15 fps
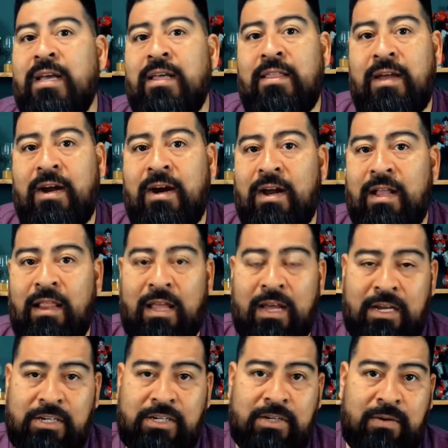They're at
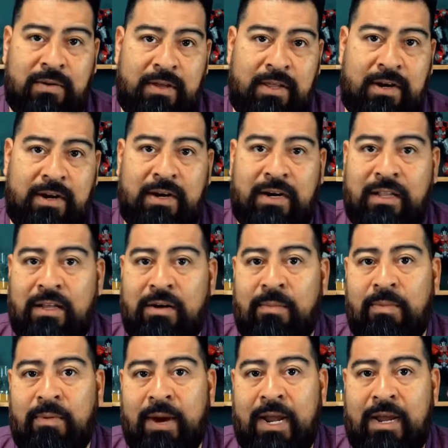lunch, or they're in a little
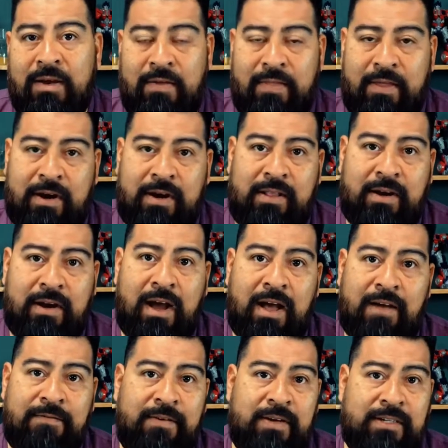break, or they're in their
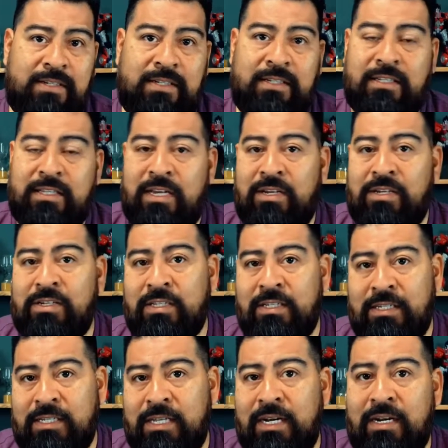office. They're usually
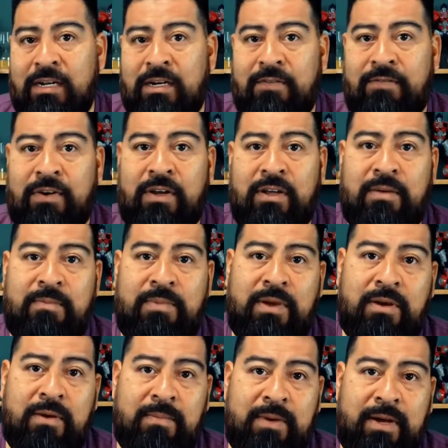sitting in front of the
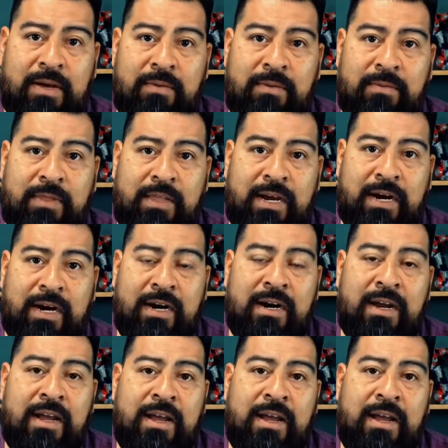computer, but they're